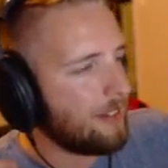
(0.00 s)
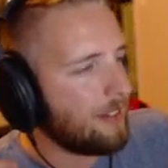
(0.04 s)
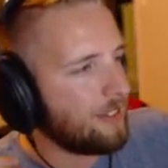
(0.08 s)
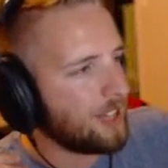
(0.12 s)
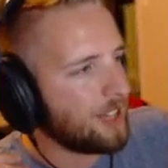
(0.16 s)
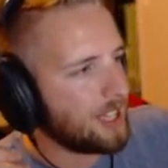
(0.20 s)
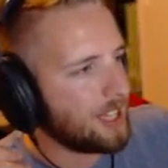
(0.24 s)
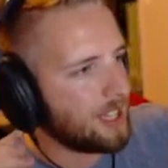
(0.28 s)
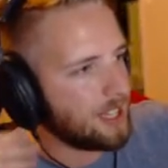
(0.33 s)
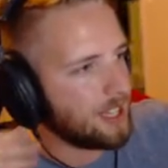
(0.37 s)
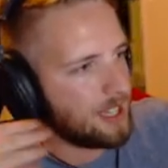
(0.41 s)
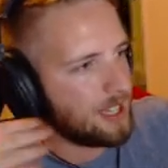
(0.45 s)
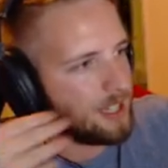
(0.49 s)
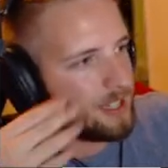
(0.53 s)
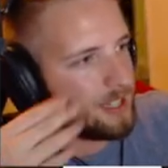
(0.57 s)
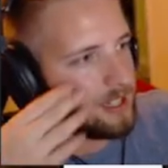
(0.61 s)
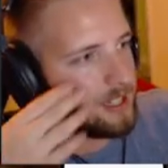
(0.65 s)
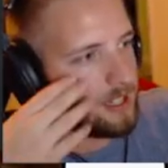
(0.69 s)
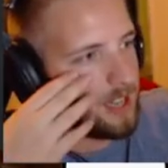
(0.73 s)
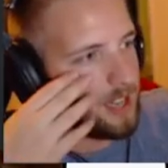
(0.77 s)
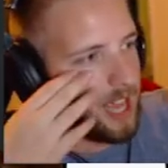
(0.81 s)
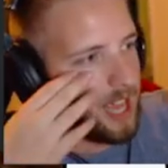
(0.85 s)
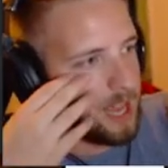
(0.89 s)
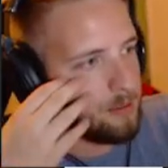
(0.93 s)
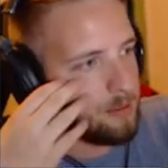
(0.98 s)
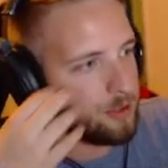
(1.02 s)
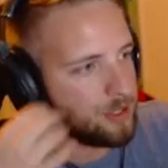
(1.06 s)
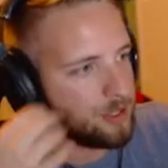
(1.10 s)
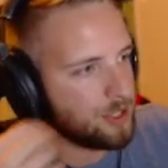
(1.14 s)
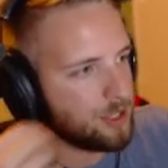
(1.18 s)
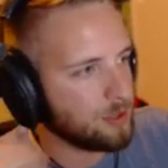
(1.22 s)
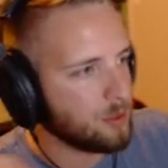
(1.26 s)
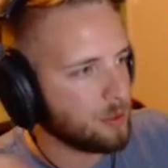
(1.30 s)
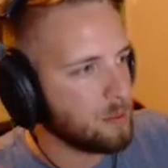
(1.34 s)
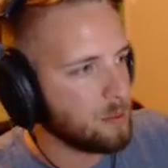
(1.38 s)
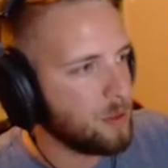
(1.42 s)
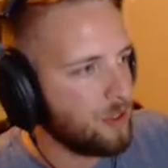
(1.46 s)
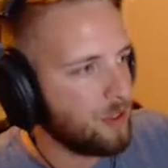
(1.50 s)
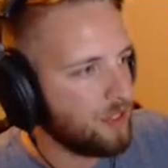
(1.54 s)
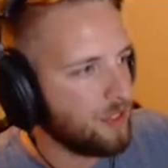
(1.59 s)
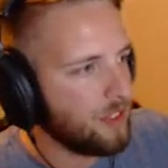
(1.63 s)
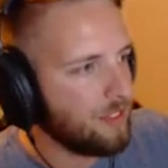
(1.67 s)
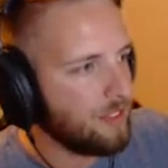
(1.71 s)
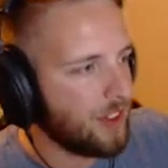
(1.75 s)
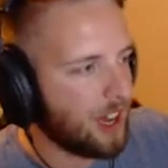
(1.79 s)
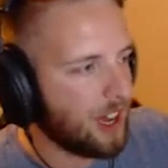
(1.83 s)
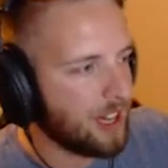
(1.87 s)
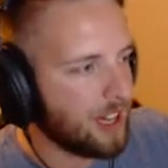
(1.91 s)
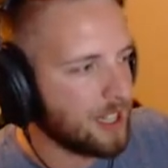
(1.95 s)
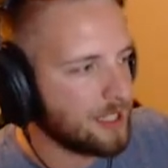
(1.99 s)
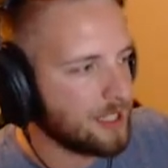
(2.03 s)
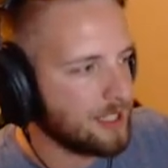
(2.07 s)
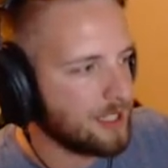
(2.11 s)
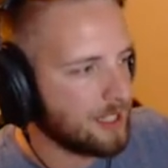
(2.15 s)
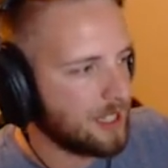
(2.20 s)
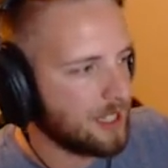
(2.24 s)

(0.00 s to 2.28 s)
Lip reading: it able to remove the VODs.